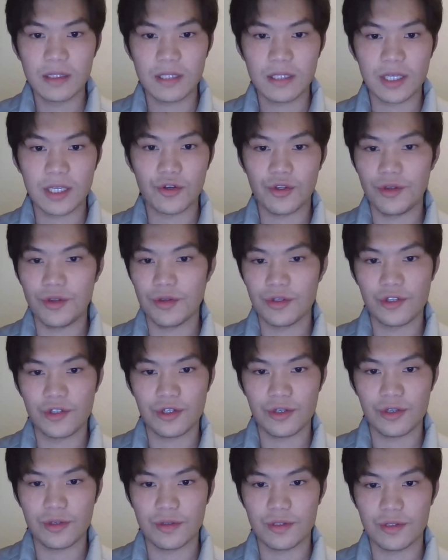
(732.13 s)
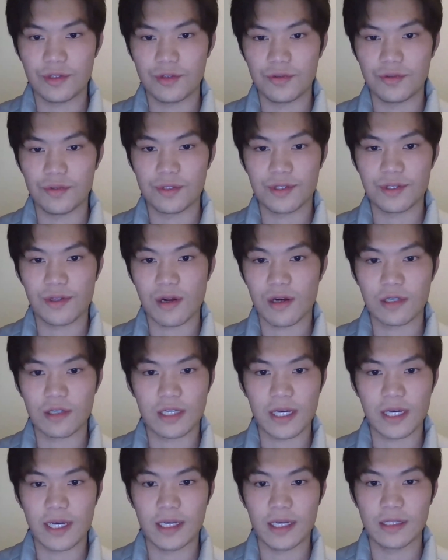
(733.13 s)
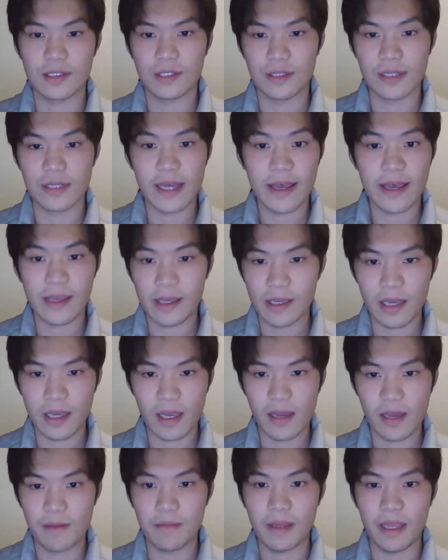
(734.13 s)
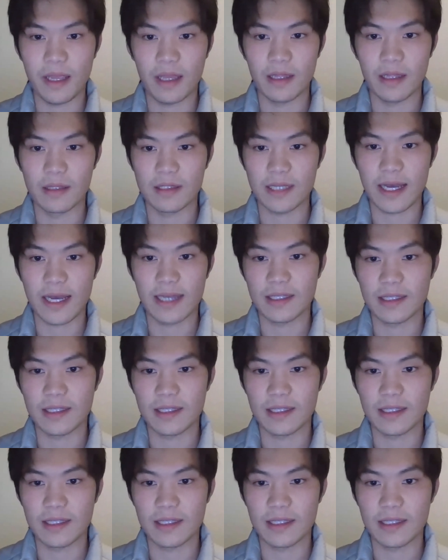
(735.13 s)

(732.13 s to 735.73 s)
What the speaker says: They could choose to start at 9 a.m. and